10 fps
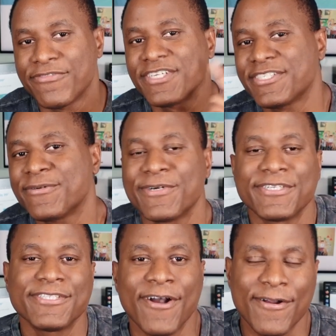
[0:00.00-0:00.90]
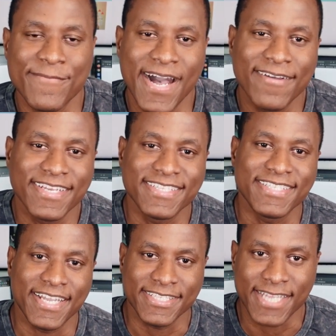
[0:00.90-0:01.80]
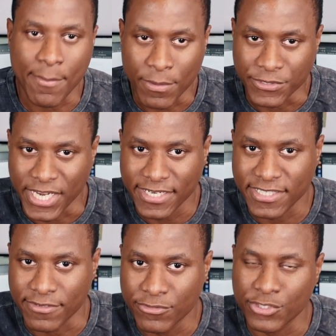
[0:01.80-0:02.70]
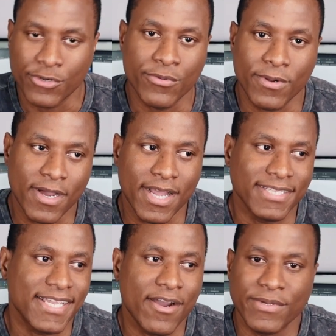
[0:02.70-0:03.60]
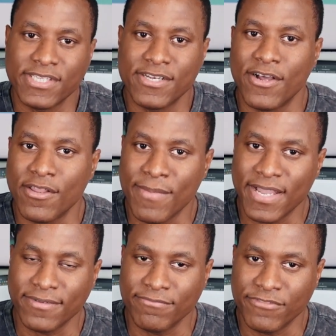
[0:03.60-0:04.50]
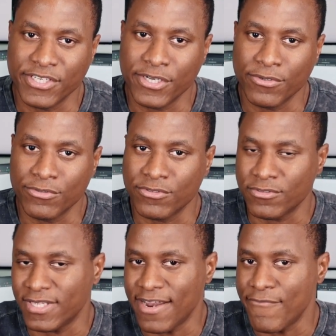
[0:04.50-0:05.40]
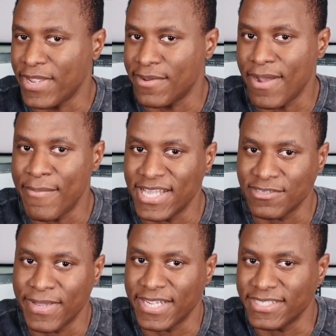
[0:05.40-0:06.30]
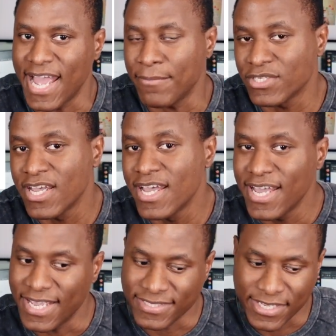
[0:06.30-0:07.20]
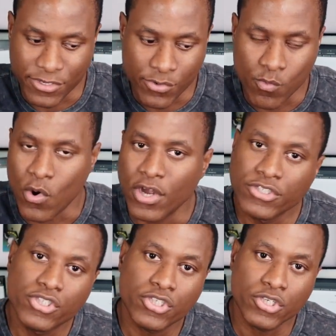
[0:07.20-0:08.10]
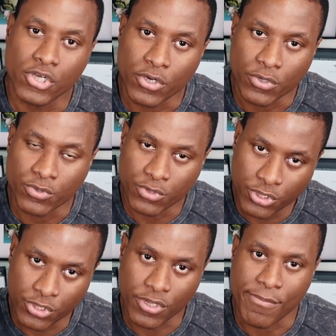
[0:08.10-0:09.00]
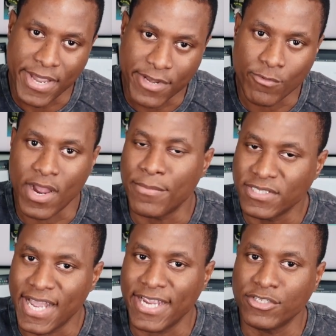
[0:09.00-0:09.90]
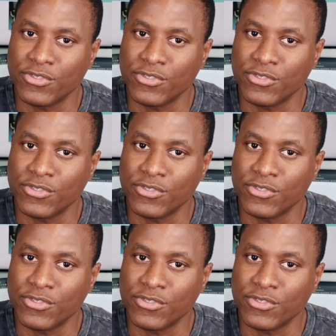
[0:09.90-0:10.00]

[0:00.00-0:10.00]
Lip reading: First thing we're going to talk about is the exam objective. So as I always said in all of my videos that I've made about passing my exams, is that you want to go to the main website.